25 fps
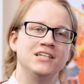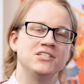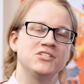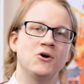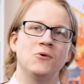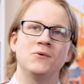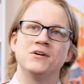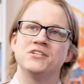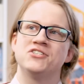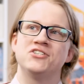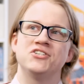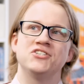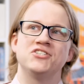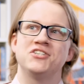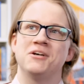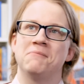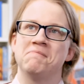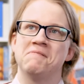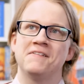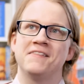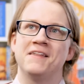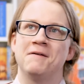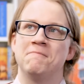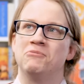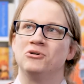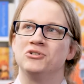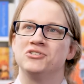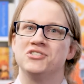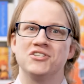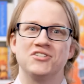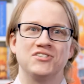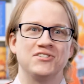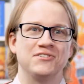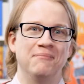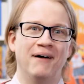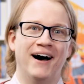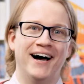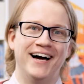just something that puts a
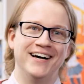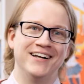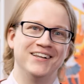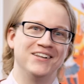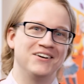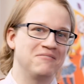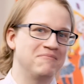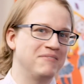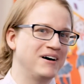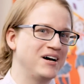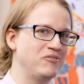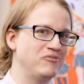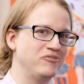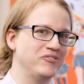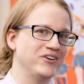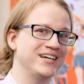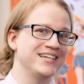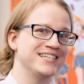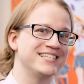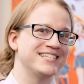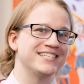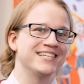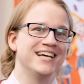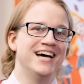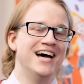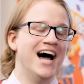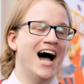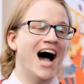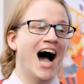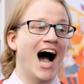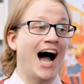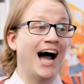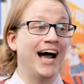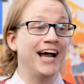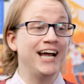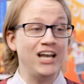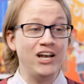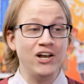smile on my face.
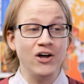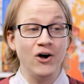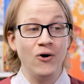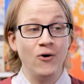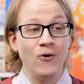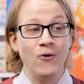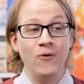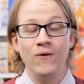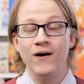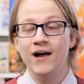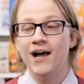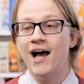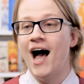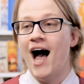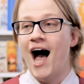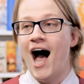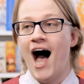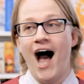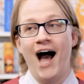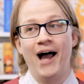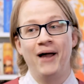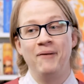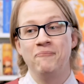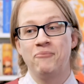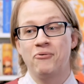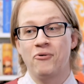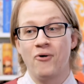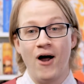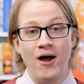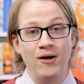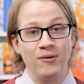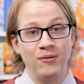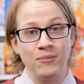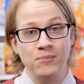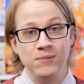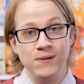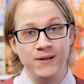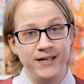I know I'm
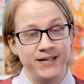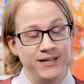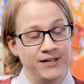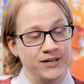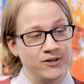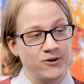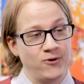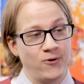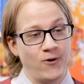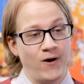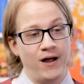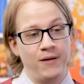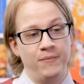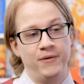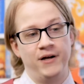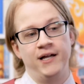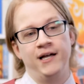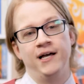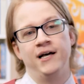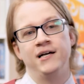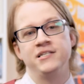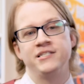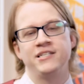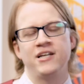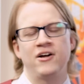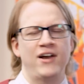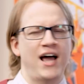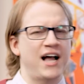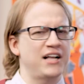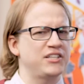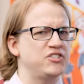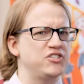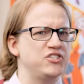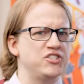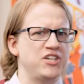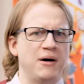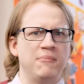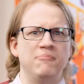probably gonna cry my eyes out
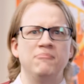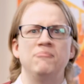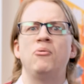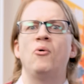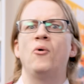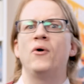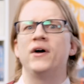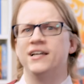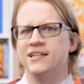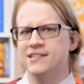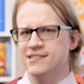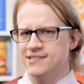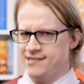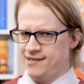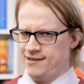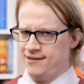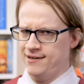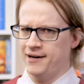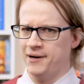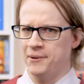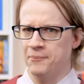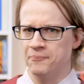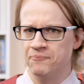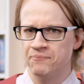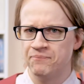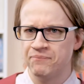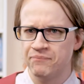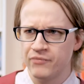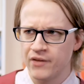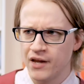at some point in time,